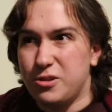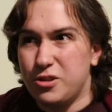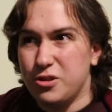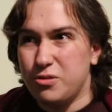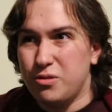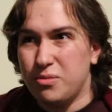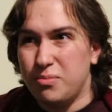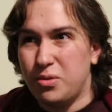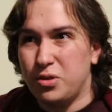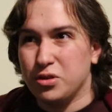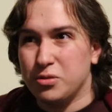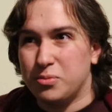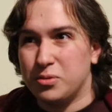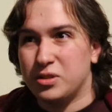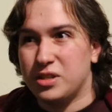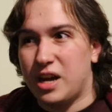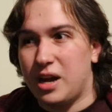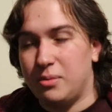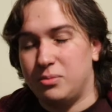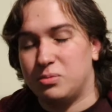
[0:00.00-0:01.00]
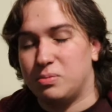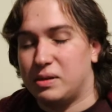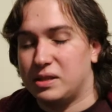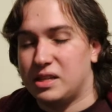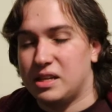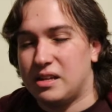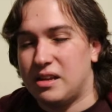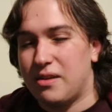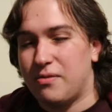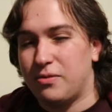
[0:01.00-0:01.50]
do it multiple times,
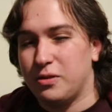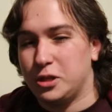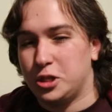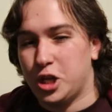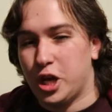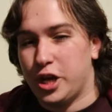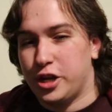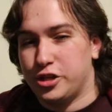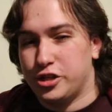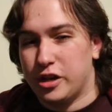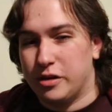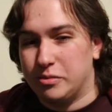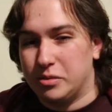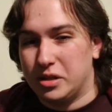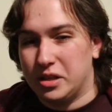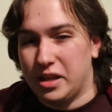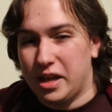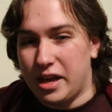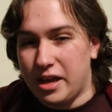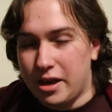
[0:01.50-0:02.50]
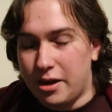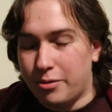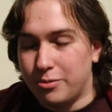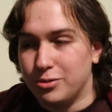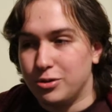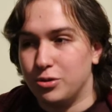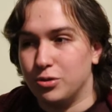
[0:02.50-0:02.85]
but they definitely change up the layout.